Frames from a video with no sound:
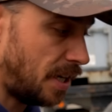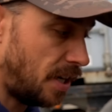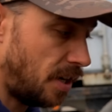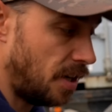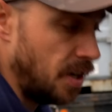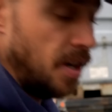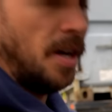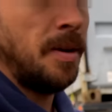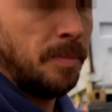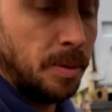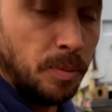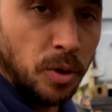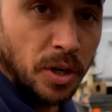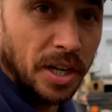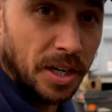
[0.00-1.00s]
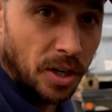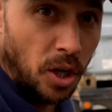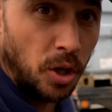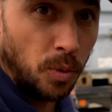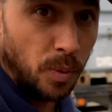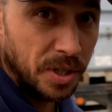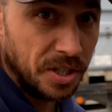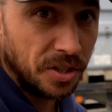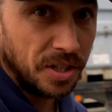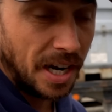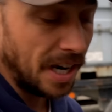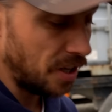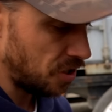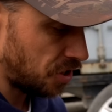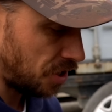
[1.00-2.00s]
here. People are getting all their winter
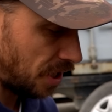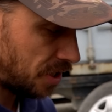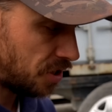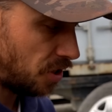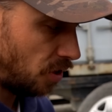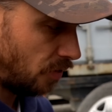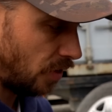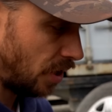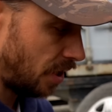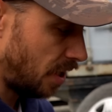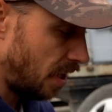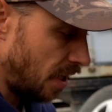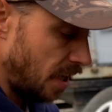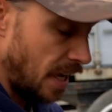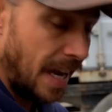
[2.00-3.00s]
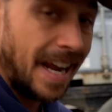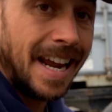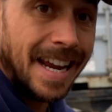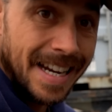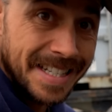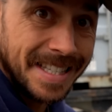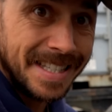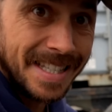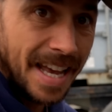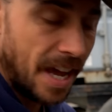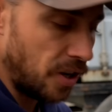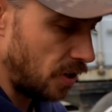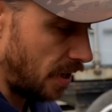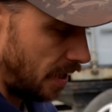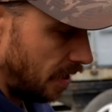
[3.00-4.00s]
tires changed over and it's a
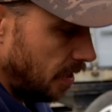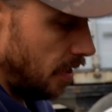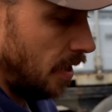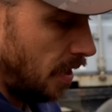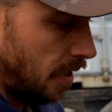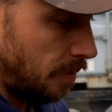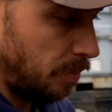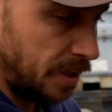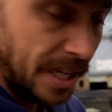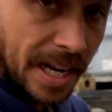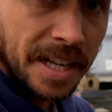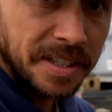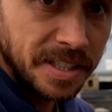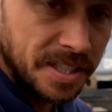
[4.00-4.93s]
Saturday. But they got